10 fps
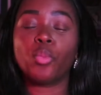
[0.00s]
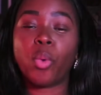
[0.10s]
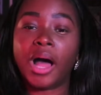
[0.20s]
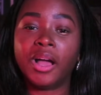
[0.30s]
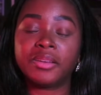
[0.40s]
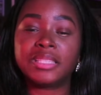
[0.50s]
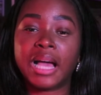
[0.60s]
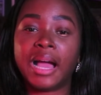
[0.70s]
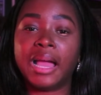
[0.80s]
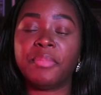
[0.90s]
While her
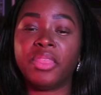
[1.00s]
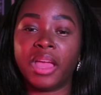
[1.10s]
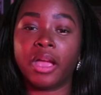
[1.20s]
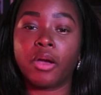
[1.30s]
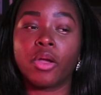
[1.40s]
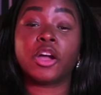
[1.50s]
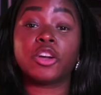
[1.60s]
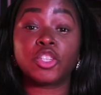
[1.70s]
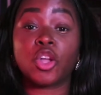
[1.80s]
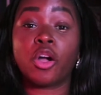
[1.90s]
time there, her
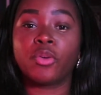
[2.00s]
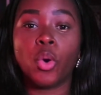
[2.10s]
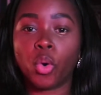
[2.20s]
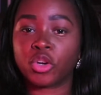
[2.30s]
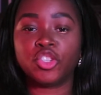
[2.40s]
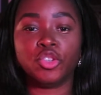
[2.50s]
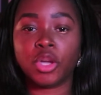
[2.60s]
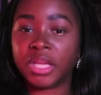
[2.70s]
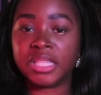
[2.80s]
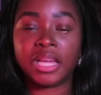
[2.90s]
stalker, of course, you
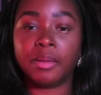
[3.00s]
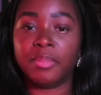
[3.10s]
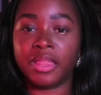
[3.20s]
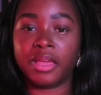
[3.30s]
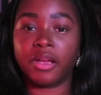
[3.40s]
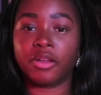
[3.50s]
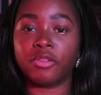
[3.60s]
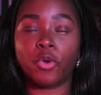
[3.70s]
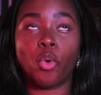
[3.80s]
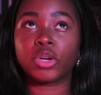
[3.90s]
know he's gonna be there.
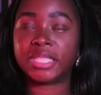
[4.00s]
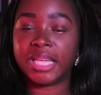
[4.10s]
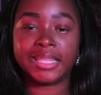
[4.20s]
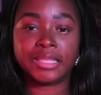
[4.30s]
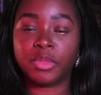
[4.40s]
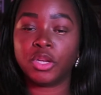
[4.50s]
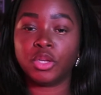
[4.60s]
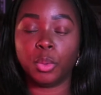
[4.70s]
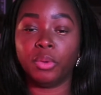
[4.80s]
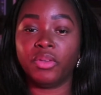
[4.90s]
Of course he had something to
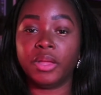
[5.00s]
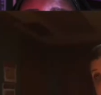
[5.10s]
do with it.